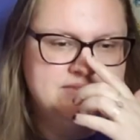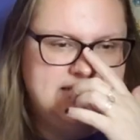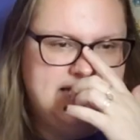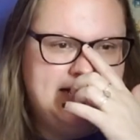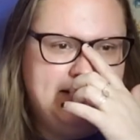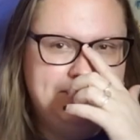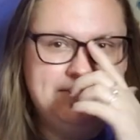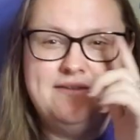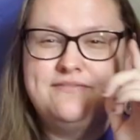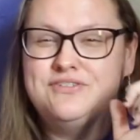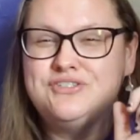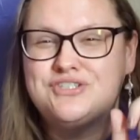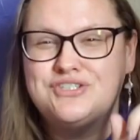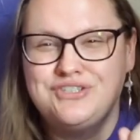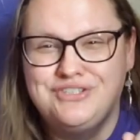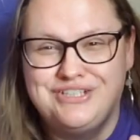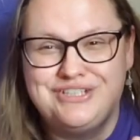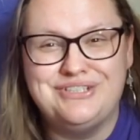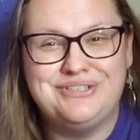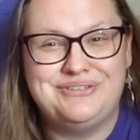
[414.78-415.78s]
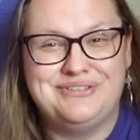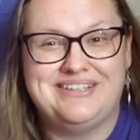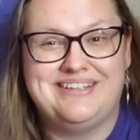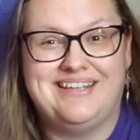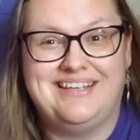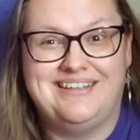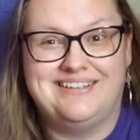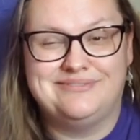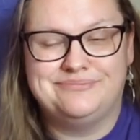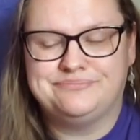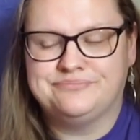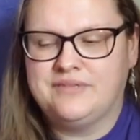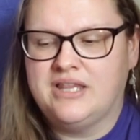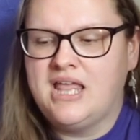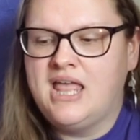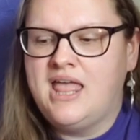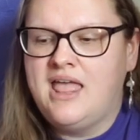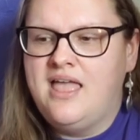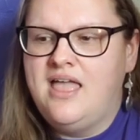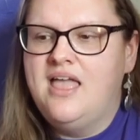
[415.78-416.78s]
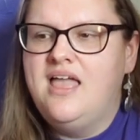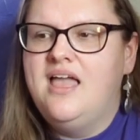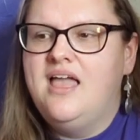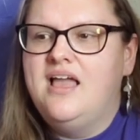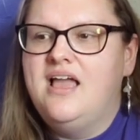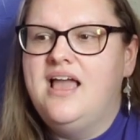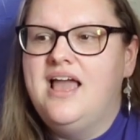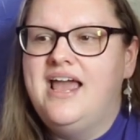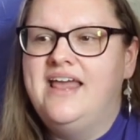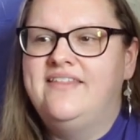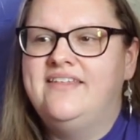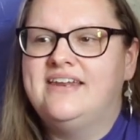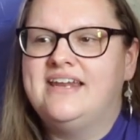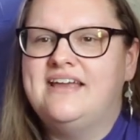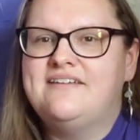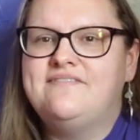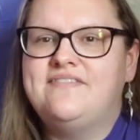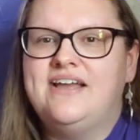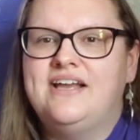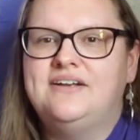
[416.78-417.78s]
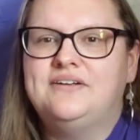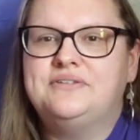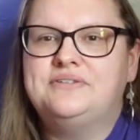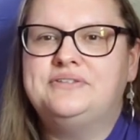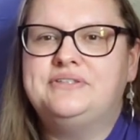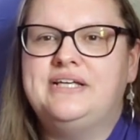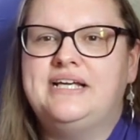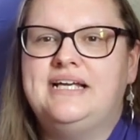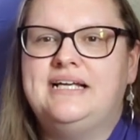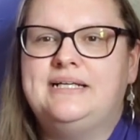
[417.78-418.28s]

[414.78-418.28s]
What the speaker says: And I'm not even sure you can do it then. And then I found,